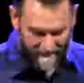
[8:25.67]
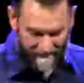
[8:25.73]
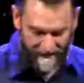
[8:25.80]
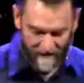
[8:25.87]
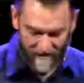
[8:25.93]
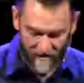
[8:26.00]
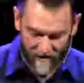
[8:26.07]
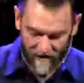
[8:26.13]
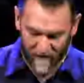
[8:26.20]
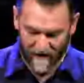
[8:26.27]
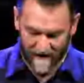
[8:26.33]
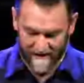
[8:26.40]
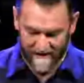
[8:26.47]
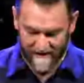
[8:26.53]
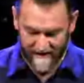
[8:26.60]
The truth
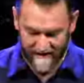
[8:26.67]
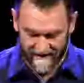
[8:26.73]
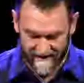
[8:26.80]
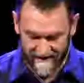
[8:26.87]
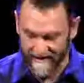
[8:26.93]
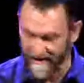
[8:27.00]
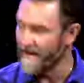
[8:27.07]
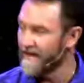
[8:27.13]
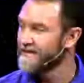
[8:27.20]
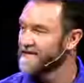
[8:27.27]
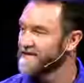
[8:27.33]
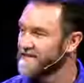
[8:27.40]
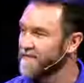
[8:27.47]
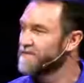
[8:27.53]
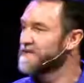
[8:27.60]
is that
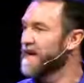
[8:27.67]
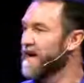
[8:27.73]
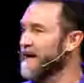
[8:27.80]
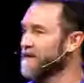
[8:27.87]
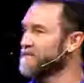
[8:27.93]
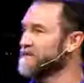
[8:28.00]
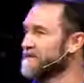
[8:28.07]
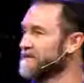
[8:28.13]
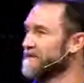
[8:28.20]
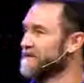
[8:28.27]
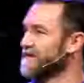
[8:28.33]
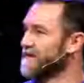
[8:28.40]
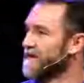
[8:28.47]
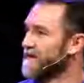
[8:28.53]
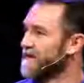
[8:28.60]
sometimes
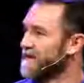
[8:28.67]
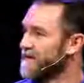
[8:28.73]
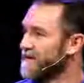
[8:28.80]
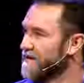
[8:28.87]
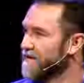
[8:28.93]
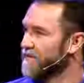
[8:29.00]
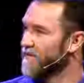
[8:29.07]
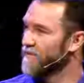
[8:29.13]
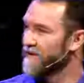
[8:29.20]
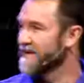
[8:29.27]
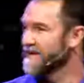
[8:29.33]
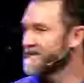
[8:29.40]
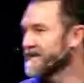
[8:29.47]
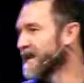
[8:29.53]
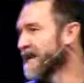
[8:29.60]
when we
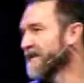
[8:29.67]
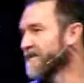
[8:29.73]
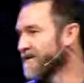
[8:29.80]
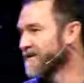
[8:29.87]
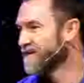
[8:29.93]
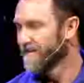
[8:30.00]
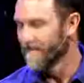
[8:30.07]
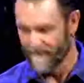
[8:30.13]
get together,